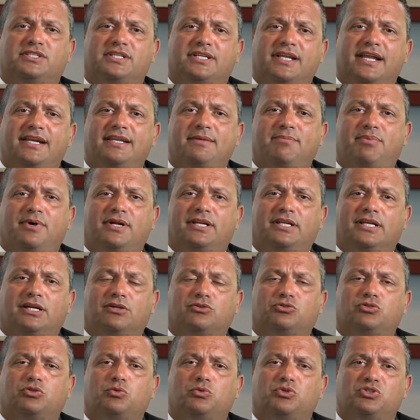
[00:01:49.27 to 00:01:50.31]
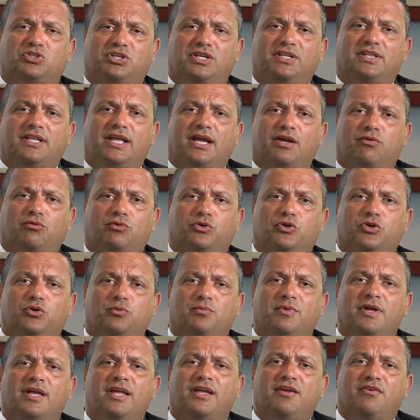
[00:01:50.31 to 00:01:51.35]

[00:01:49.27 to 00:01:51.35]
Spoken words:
and anybody else who was in that room